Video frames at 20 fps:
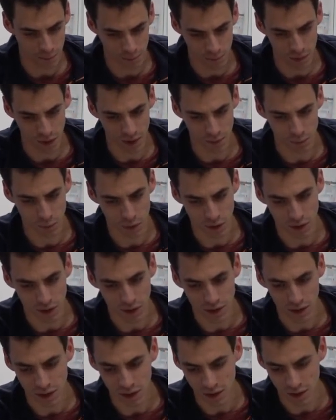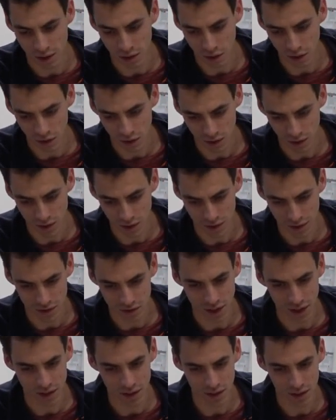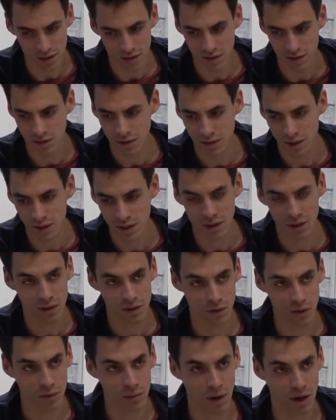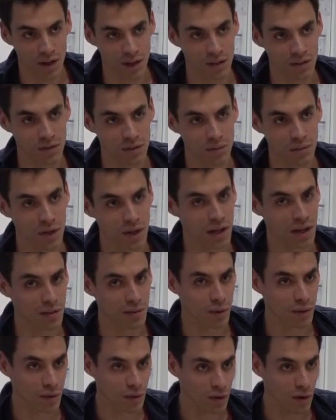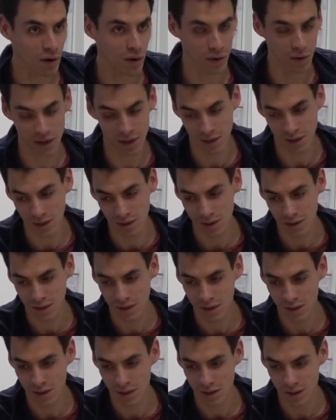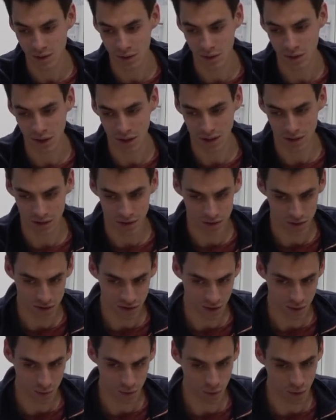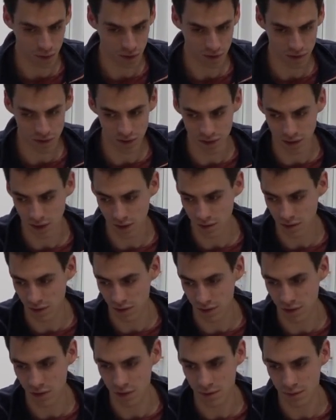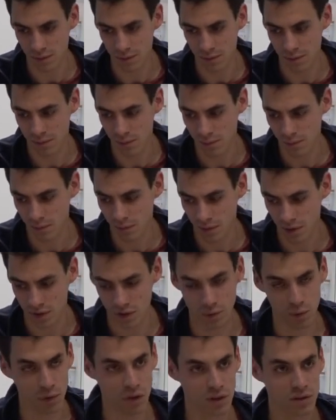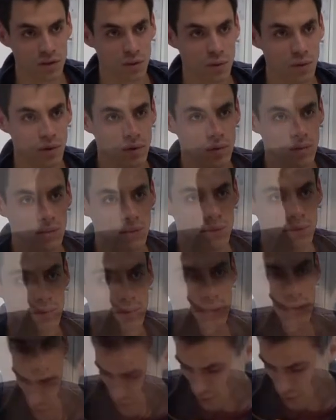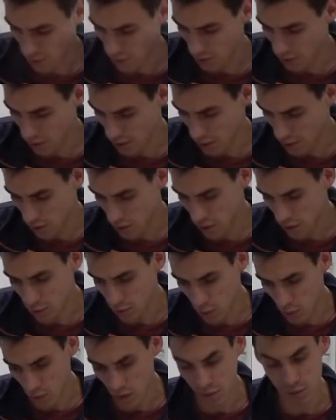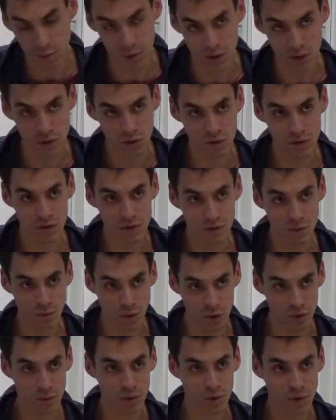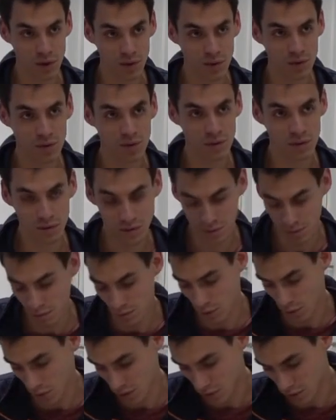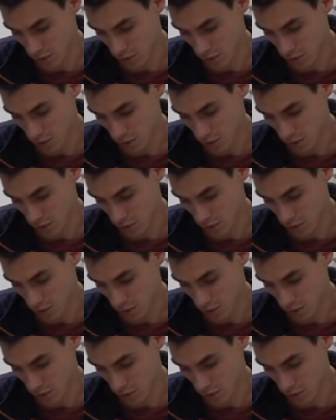like putting a clear coat on it and then sanding it, you might even be able already to get the same quality as the production one. Yeah, so this mold has been used multiple times, but it